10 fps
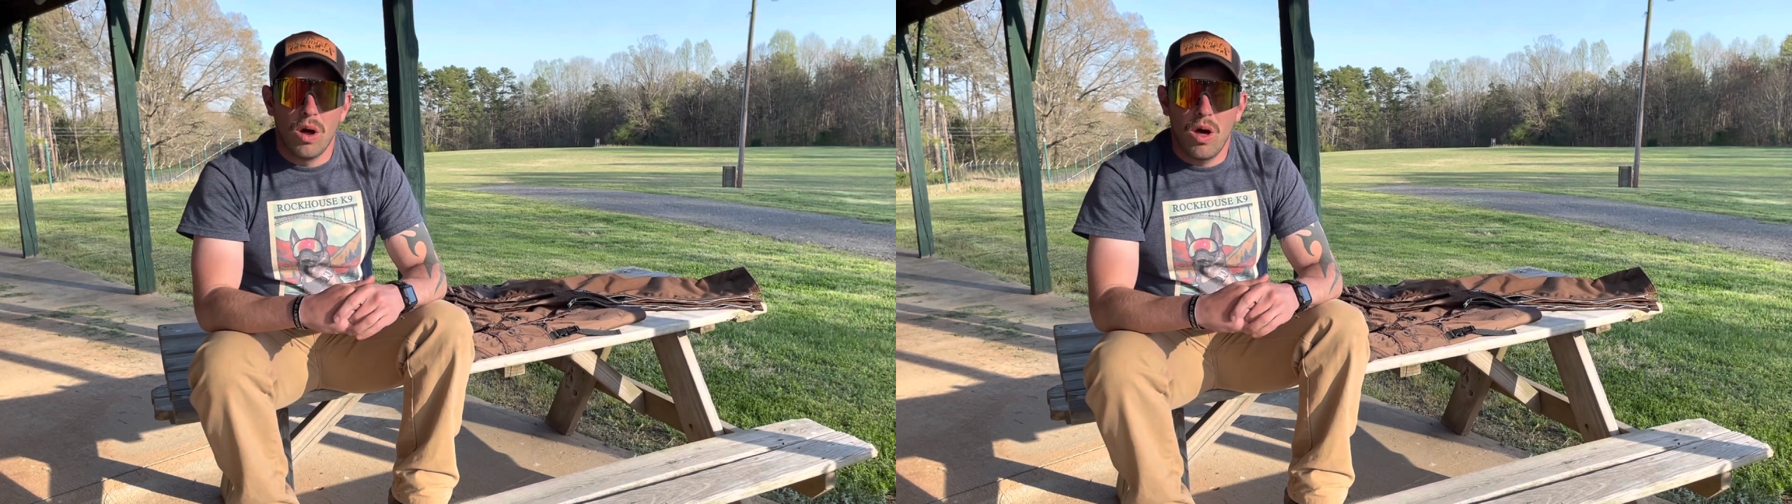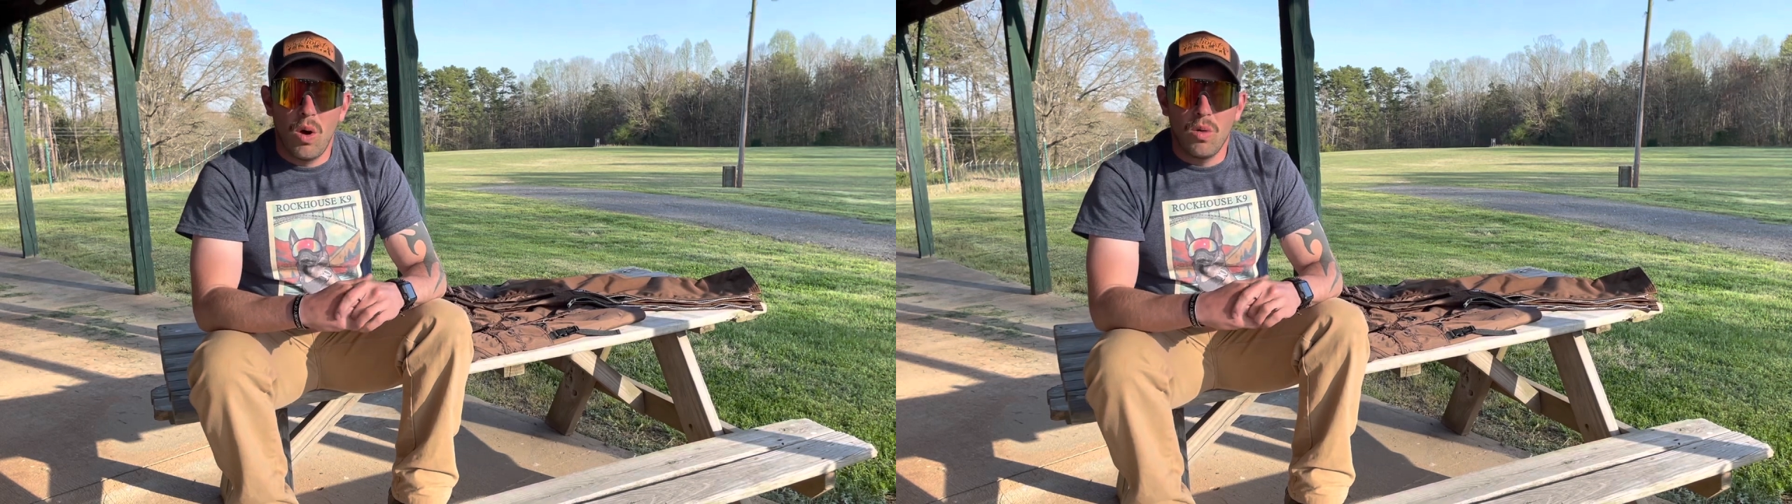
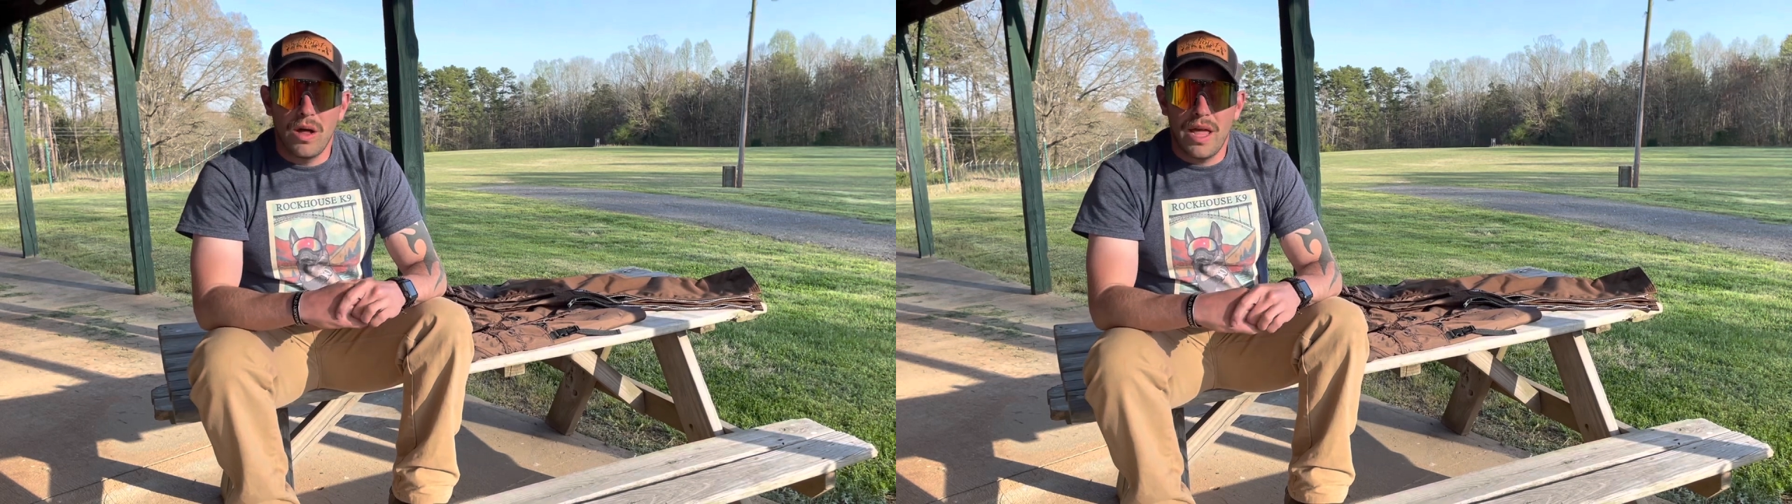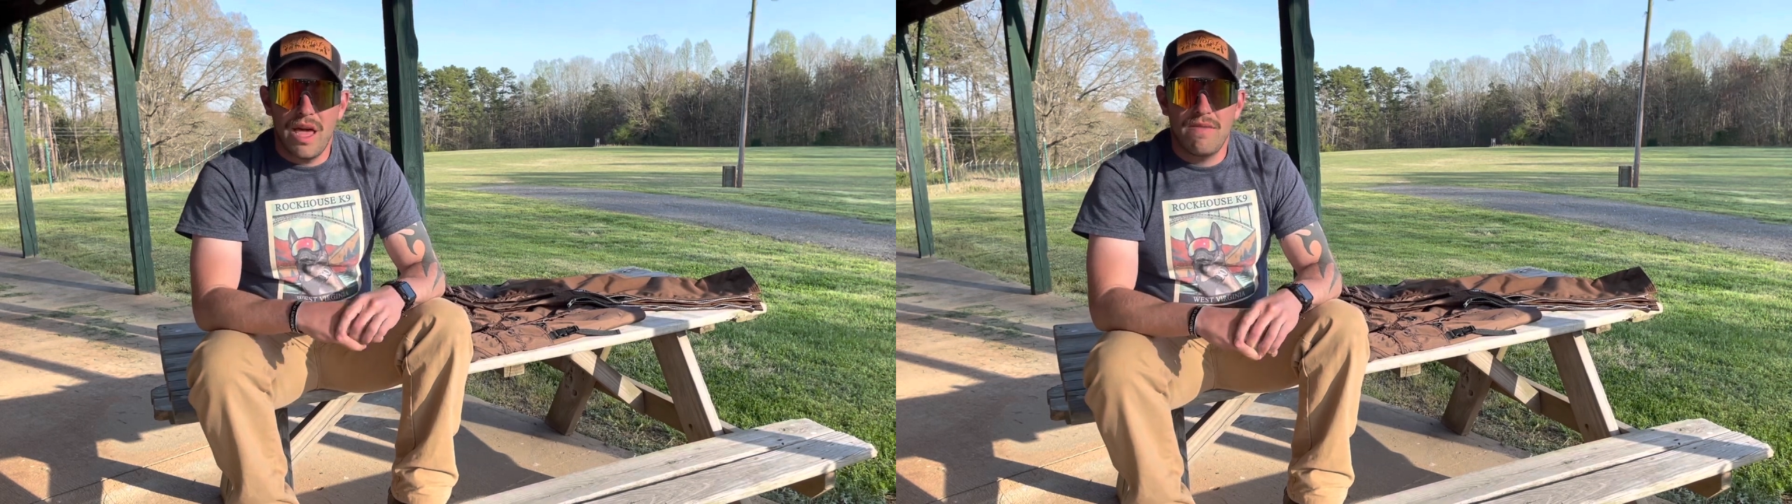a whole lot
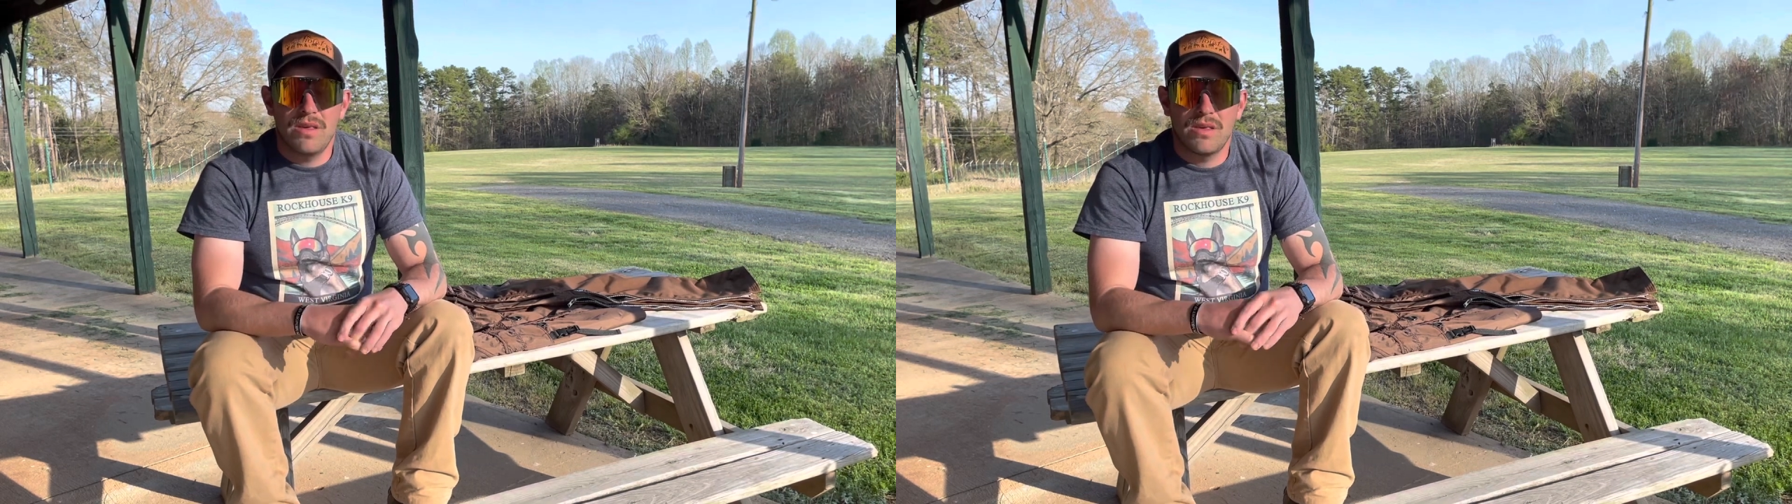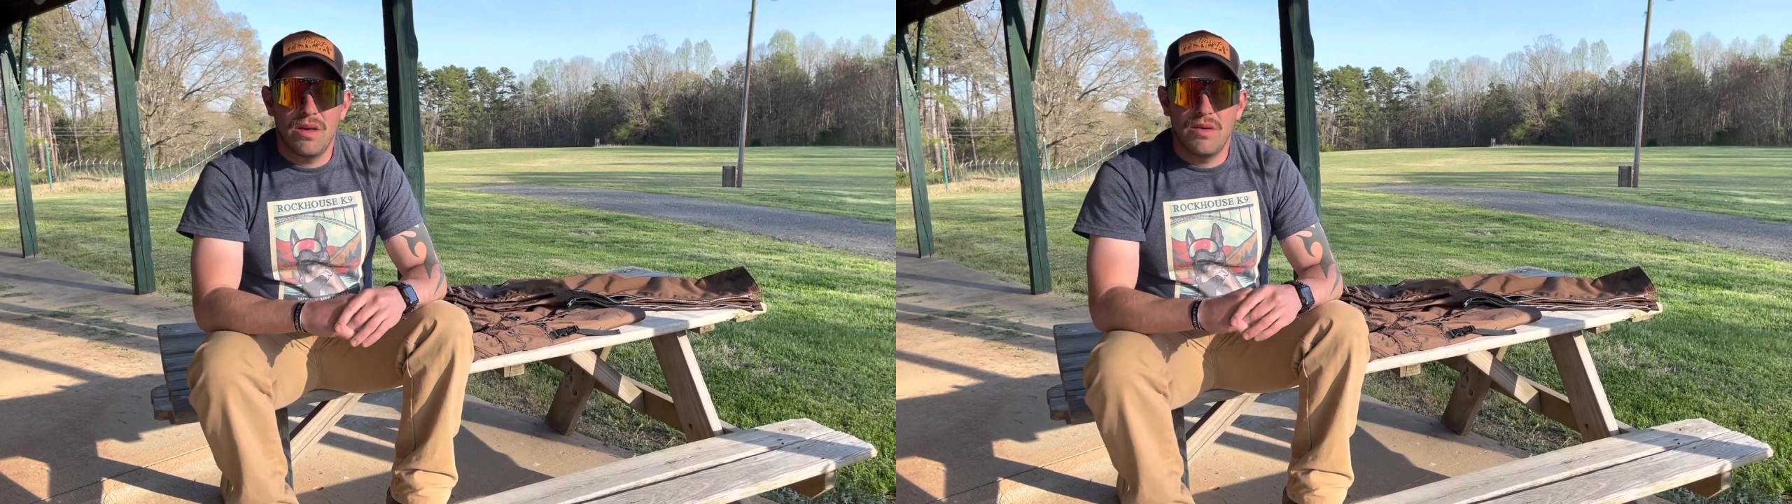of heavy
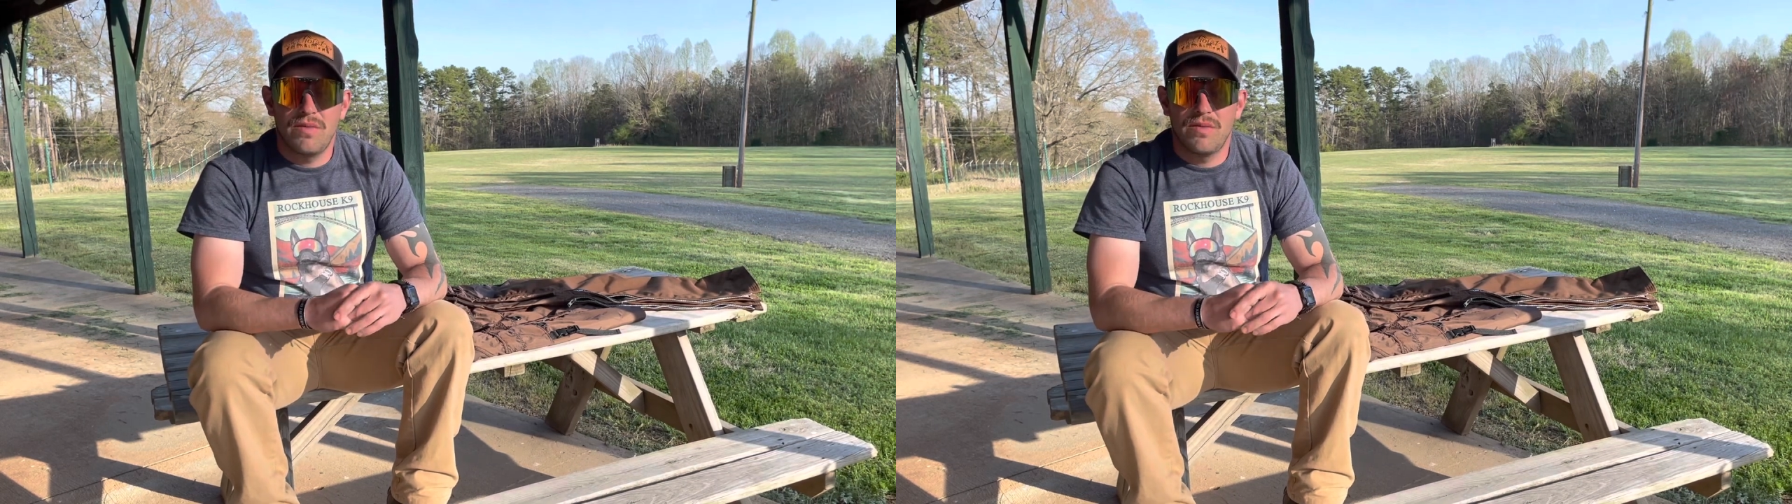stuff